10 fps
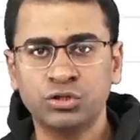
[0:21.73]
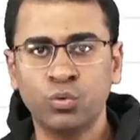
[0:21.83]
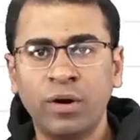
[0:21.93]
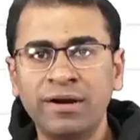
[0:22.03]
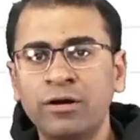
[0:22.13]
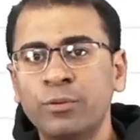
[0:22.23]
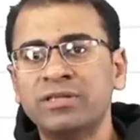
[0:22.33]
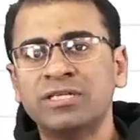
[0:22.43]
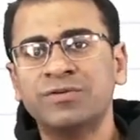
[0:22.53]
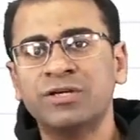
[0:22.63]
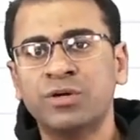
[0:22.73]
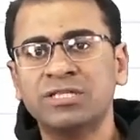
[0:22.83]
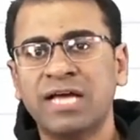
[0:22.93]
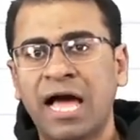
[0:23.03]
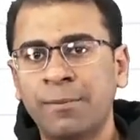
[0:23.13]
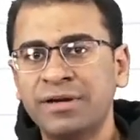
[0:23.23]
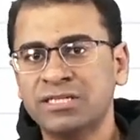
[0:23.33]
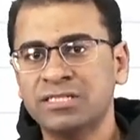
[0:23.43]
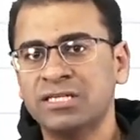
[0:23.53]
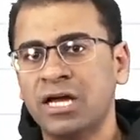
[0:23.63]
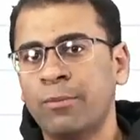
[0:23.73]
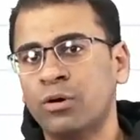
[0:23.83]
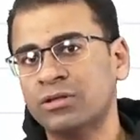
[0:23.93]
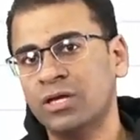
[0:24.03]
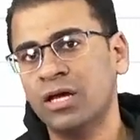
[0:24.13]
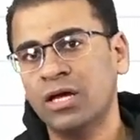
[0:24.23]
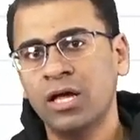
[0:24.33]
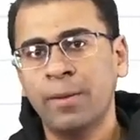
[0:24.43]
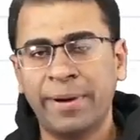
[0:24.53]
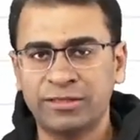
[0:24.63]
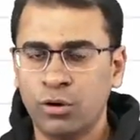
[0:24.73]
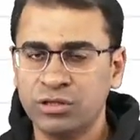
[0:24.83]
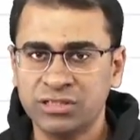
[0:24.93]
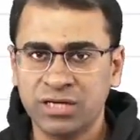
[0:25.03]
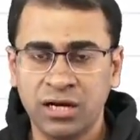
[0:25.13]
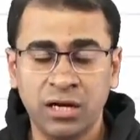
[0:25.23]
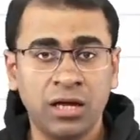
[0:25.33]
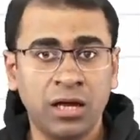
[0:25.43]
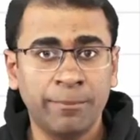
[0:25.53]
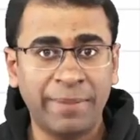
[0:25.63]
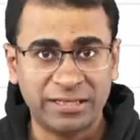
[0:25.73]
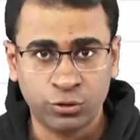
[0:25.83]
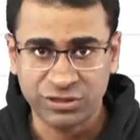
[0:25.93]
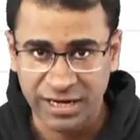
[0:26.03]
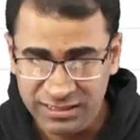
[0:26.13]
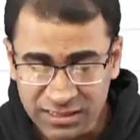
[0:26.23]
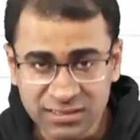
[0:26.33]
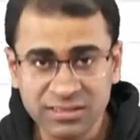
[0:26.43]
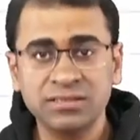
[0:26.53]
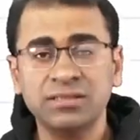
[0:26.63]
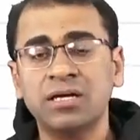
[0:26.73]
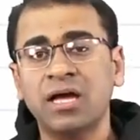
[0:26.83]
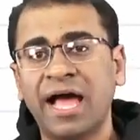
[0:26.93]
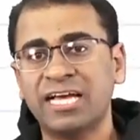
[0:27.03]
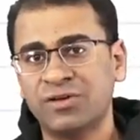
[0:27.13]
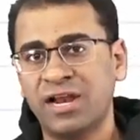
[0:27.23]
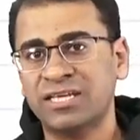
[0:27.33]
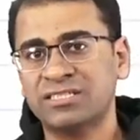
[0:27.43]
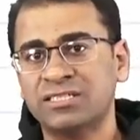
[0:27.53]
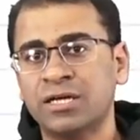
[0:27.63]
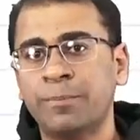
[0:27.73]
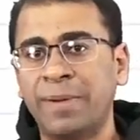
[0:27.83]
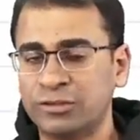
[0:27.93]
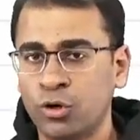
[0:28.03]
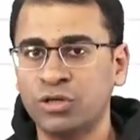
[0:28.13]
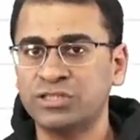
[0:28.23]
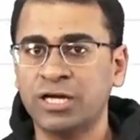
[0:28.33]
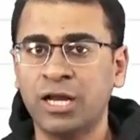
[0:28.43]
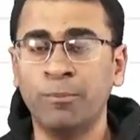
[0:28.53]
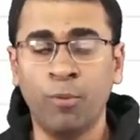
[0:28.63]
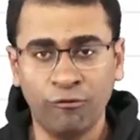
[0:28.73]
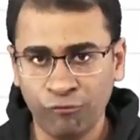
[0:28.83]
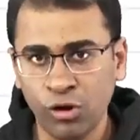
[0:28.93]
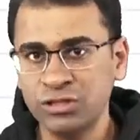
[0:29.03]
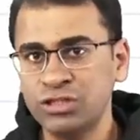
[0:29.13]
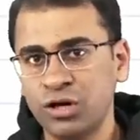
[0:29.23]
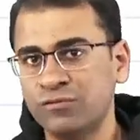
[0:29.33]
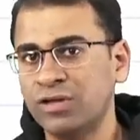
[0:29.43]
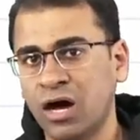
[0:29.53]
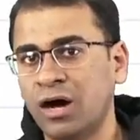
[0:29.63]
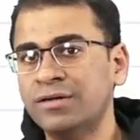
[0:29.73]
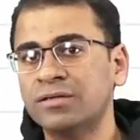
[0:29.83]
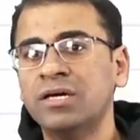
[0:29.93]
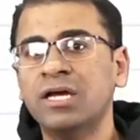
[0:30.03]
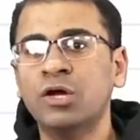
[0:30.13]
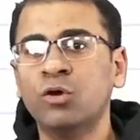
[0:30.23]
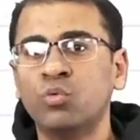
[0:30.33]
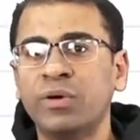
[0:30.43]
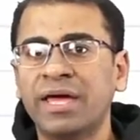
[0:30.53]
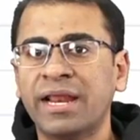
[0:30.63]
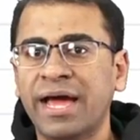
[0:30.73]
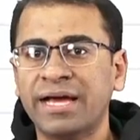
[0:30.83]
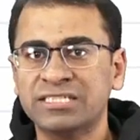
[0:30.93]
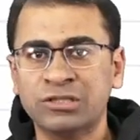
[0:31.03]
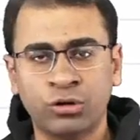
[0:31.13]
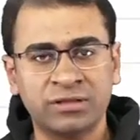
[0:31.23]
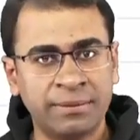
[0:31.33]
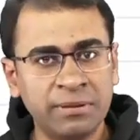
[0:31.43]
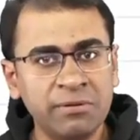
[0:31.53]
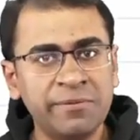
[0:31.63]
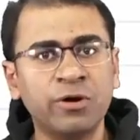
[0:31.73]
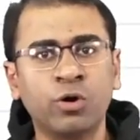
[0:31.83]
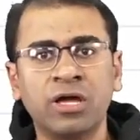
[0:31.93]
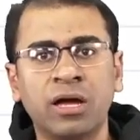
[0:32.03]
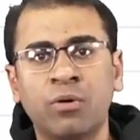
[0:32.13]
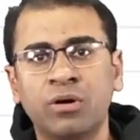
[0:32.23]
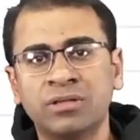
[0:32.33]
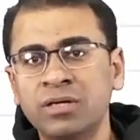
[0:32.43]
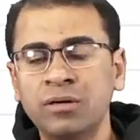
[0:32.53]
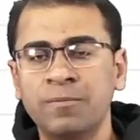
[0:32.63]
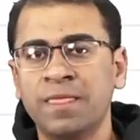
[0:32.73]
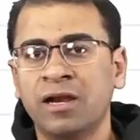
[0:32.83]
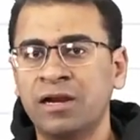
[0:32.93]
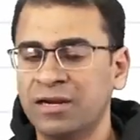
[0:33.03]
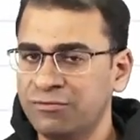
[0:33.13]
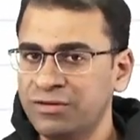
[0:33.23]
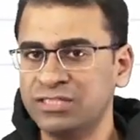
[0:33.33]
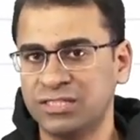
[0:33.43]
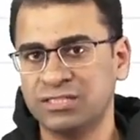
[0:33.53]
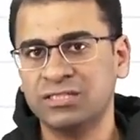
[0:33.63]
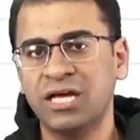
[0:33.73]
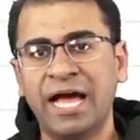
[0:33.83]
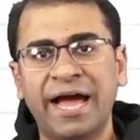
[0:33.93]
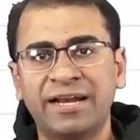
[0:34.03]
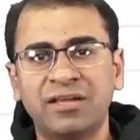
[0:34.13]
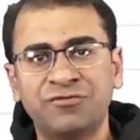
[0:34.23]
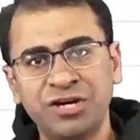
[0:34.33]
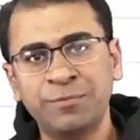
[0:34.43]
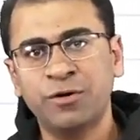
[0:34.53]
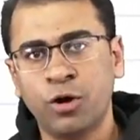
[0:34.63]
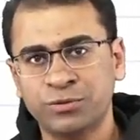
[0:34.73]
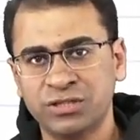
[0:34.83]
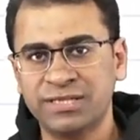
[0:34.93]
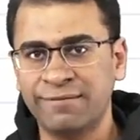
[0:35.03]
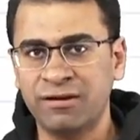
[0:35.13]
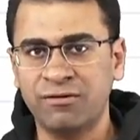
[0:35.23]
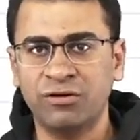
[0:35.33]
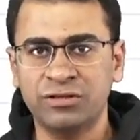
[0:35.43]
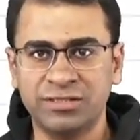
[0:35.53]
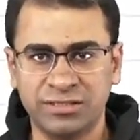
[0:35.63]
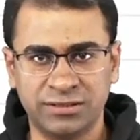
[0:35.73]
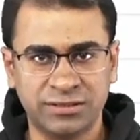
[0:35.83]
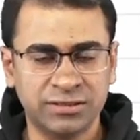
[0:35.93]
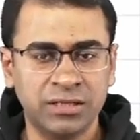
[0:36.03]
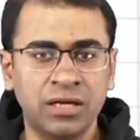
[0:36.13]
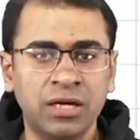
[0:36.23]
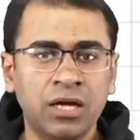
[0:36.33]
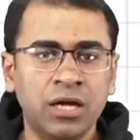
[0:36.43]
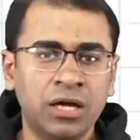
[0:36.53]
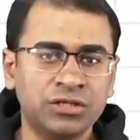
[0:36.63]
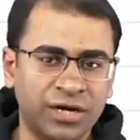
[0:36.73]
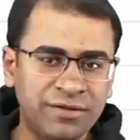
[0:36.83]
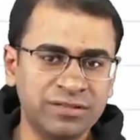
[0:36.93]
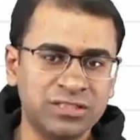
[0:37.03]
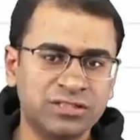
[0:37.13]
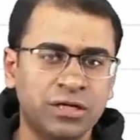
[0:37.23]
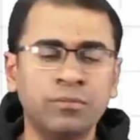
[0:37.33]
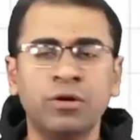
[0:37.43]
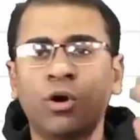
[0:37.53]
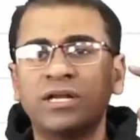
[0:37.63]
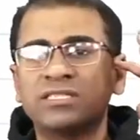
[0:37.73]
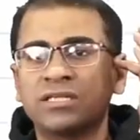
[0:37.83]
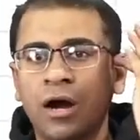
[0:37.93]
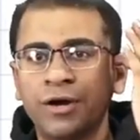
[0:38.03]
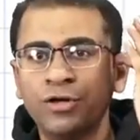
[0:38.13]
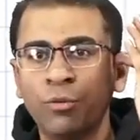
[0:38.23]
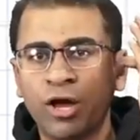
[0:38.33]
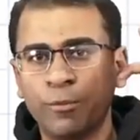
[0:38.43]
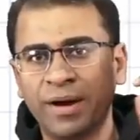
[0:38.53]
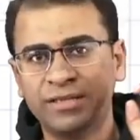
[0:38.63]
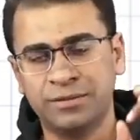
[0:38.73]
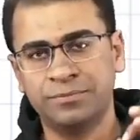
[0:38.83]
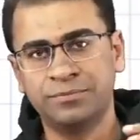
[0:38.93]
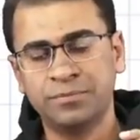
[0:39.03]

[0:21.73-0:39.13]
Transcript: So what I'll do in this video is I'll be discussing about the pathological pathogenesis as well as the pathological morphology of the heart whereas Dr. Thameem will be talking about the clinical features and the treatment options available for the disease. Starting with this term called as cardiomyopathy.